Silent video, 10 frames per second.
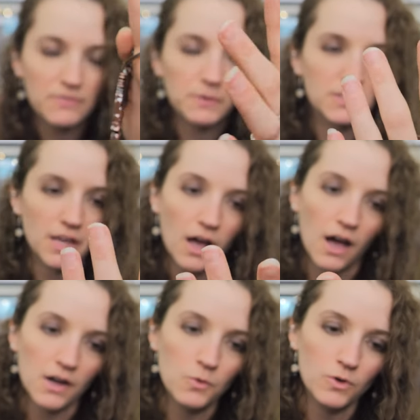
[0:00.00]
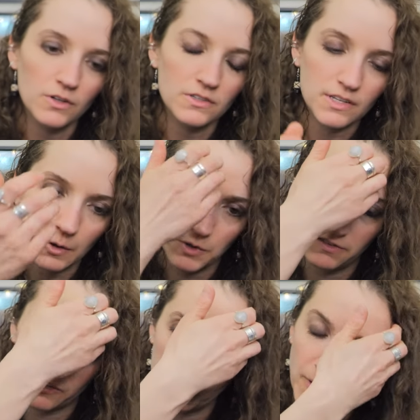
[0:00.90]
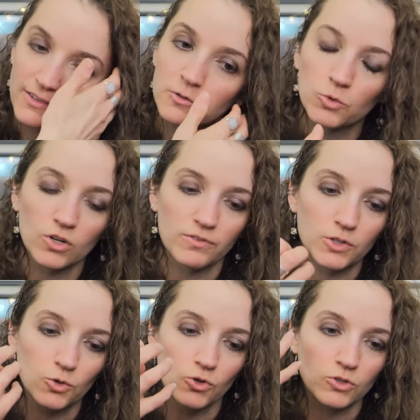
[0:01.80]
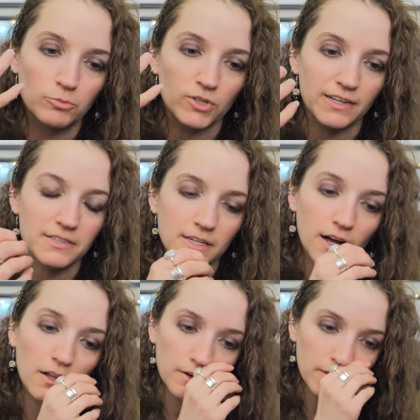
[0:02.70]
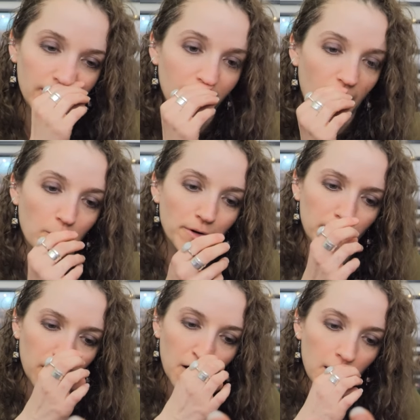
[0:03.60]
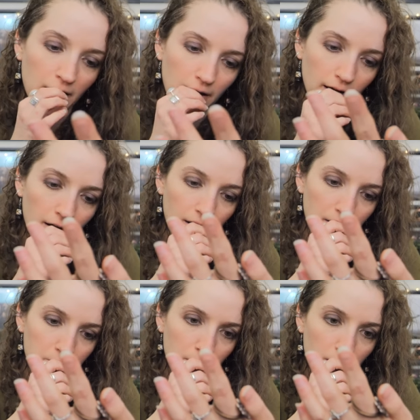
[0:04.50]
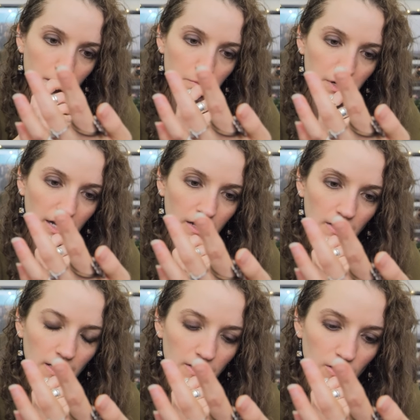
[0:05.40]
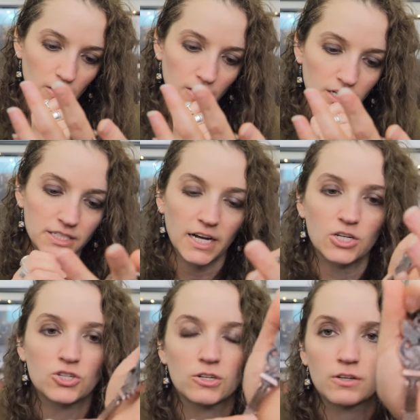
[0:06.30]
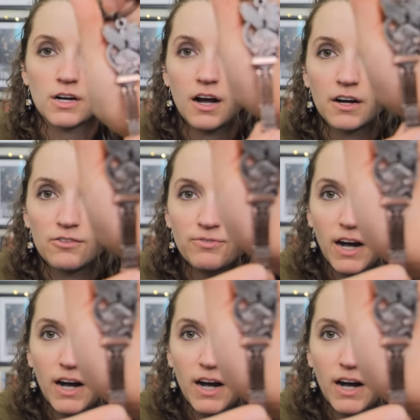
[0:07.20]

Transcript: if it was Hogwarts, I would have expected more of a gold bronzy color than copper. But like the architecture kind of